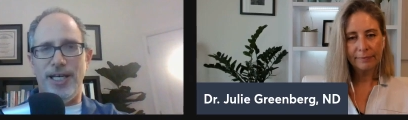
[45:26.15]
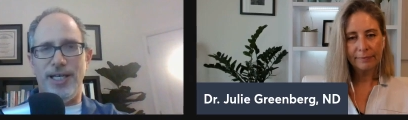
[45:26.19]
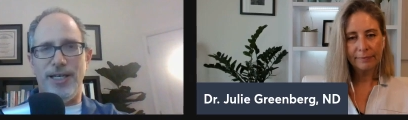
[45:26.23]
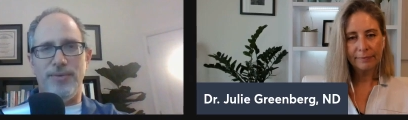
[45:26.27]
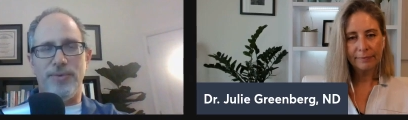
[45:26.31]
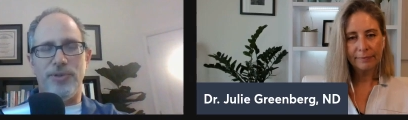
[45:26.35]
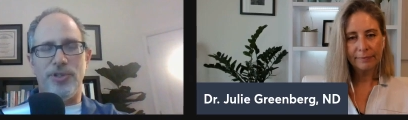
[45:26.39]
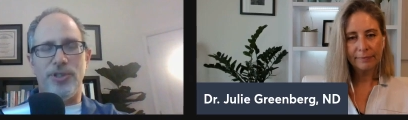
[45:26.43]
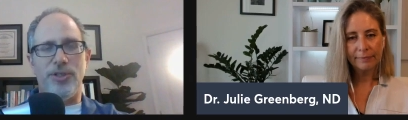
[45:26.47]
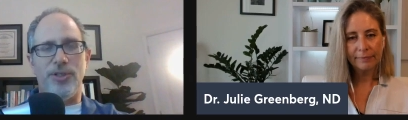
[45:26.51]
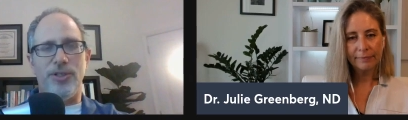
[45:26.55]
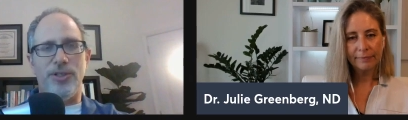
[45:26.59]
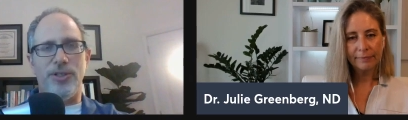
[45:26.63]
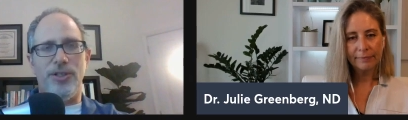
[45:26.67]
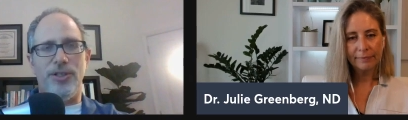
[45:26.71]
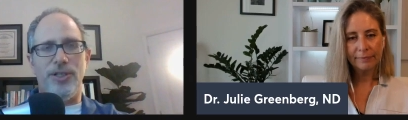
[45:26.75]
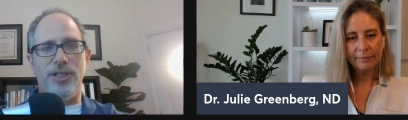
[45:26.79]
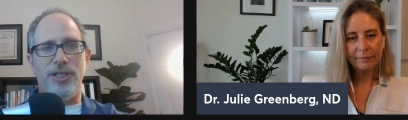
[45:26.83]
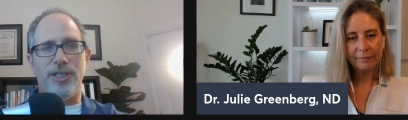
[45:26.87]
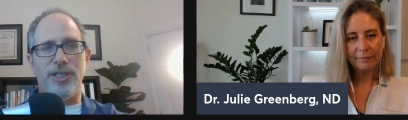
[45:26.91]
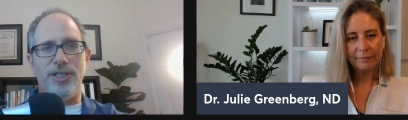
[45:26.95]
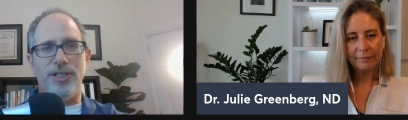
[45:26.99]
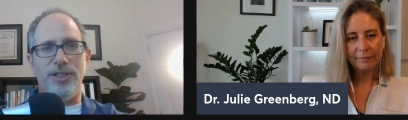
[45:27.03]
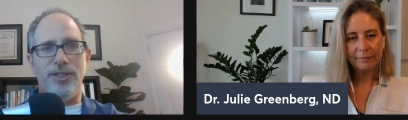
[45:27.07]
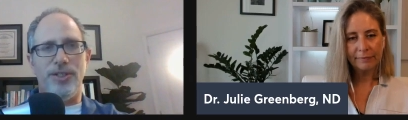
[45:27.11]
Speaker 1: I'm sure the
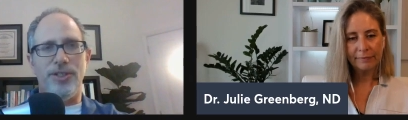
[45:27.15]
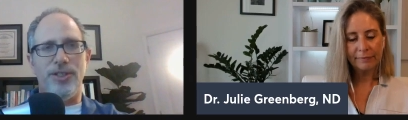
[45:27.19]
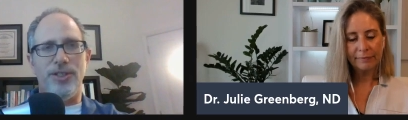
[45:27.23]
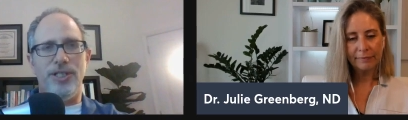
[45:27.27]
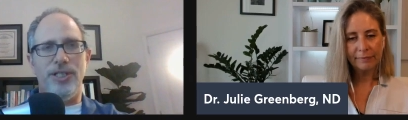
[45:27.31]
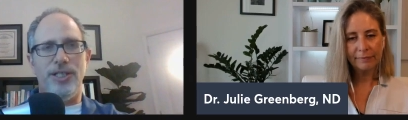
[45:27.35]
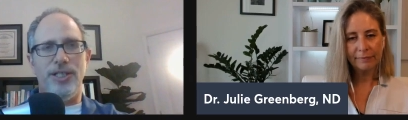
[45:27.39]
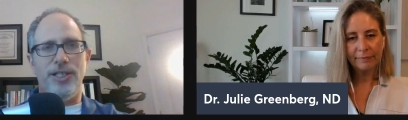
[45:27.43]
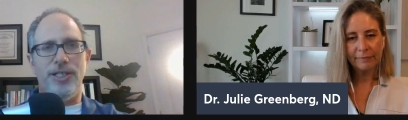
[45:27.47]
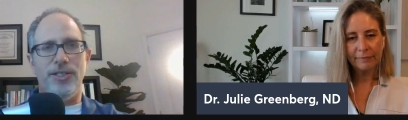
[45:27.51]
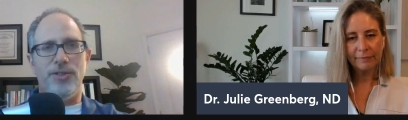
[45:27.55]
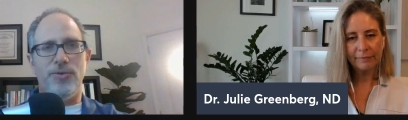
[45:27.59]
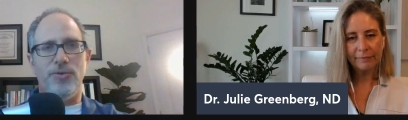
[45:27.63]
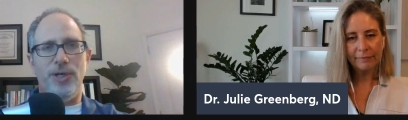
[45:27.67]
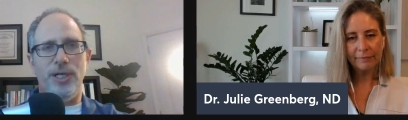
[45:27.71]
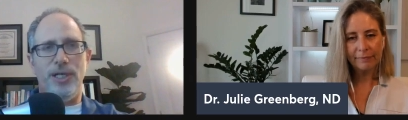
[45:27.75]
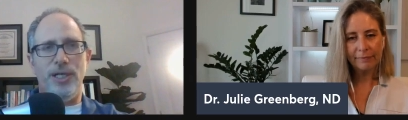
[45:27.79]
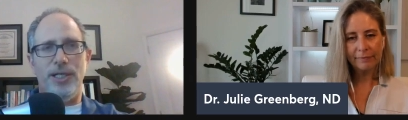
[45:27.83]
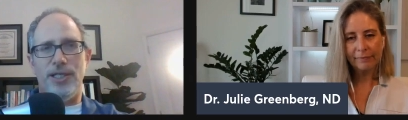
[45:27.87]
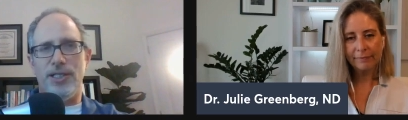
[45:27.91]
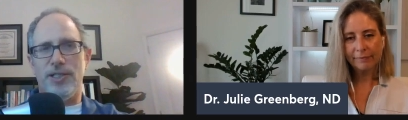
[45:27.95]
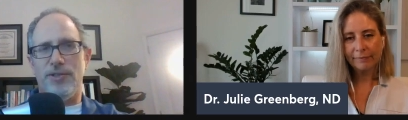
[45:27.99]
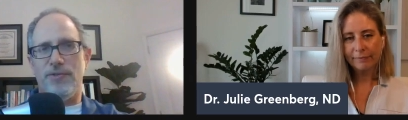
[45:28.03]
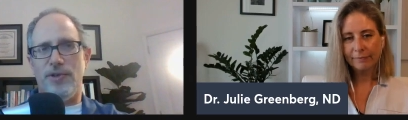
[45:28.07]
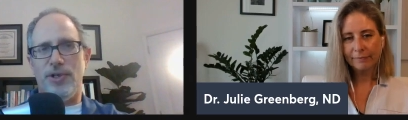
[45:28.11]
listeners did as well,
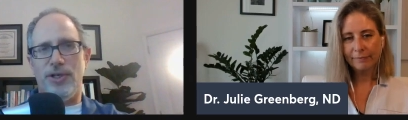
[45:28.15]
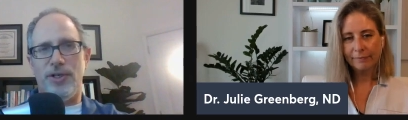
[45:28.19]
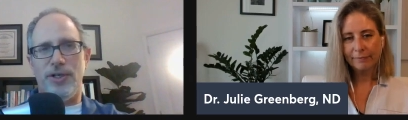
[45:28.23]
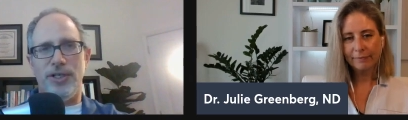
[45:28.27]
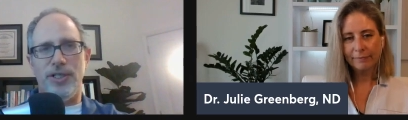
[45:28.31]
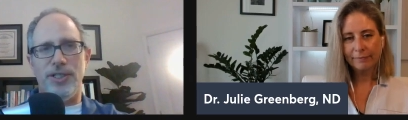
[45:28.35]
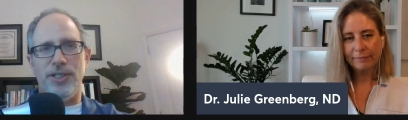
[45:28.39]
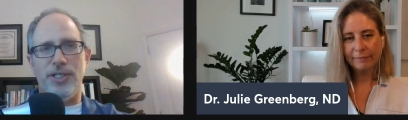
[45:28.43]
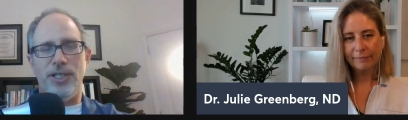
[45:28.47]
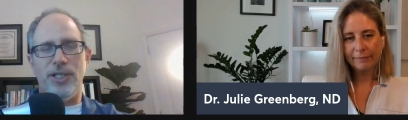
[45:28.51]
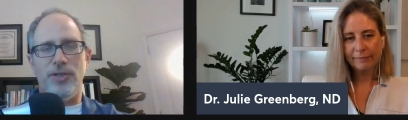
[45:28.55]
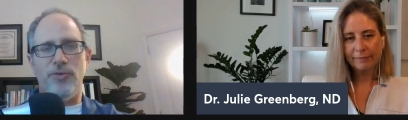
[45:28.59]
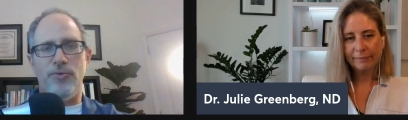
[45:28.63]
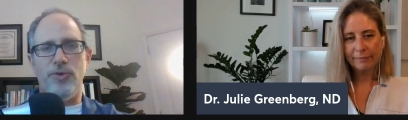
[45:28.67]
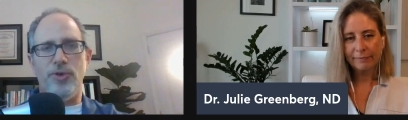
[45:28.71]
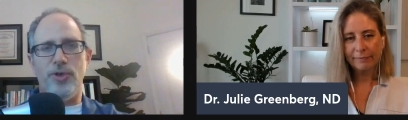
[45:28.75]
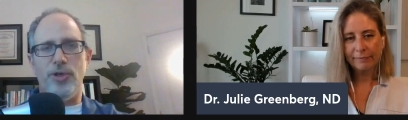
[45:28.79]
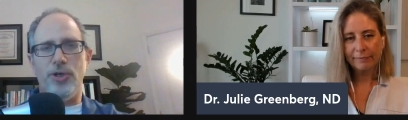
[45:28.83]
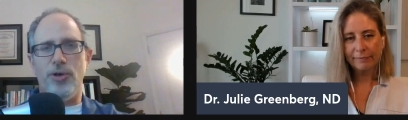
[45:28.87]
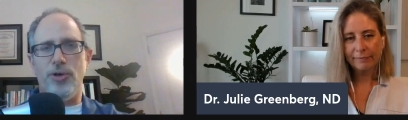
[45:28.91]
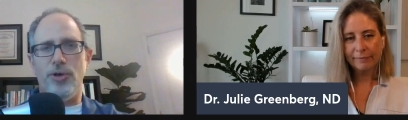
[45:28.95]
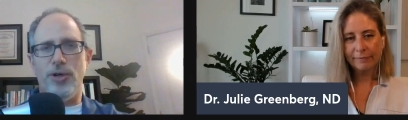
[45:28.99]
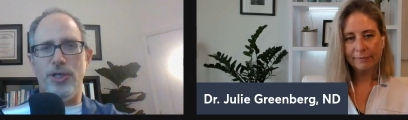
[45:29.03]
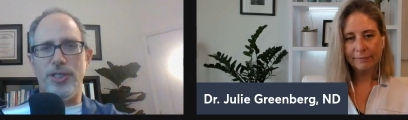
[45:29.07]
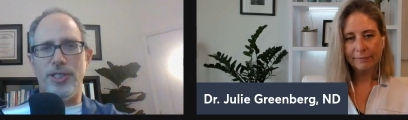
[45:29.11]
as far as uh, root
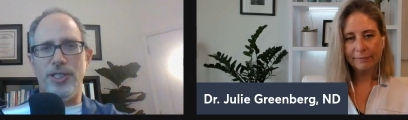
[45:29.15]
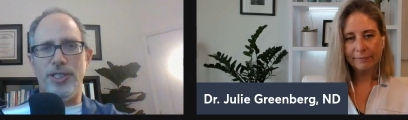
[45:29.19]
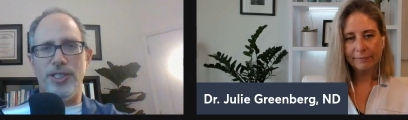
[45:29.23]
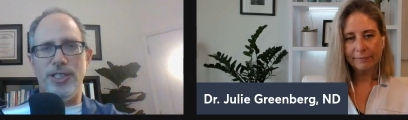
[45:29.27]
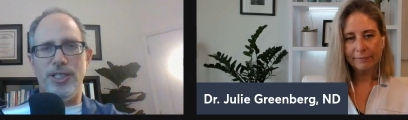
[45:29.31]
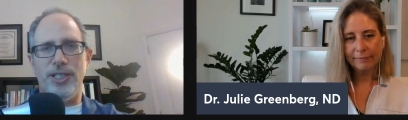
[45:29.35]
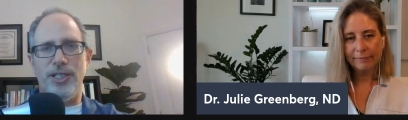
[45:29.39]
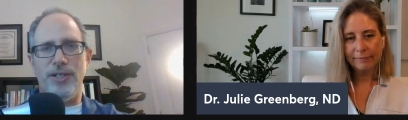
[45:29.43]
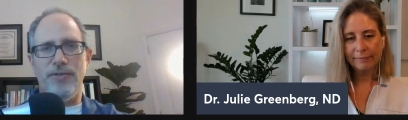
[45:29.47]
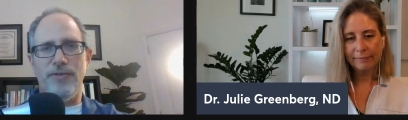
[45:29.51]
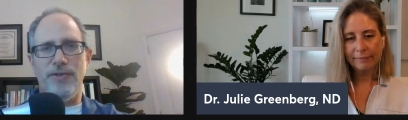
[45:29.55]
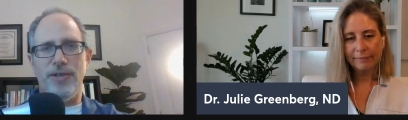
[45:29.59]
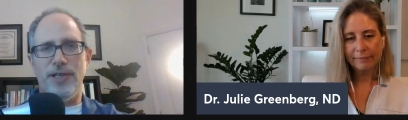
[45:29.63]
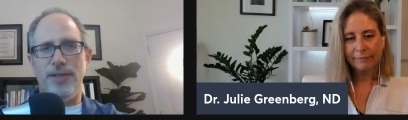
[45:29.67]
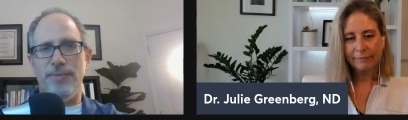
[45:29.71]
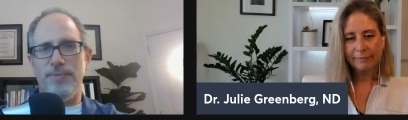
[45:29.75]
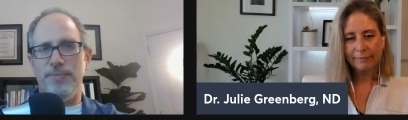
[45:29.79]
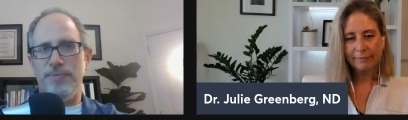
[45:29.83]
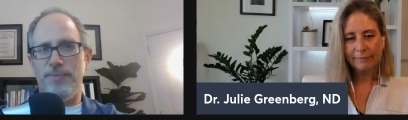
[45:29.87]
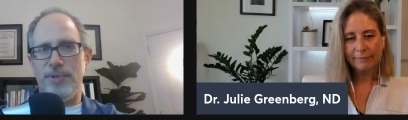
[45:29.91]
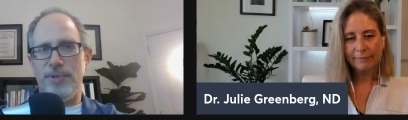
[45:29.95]
causes of um,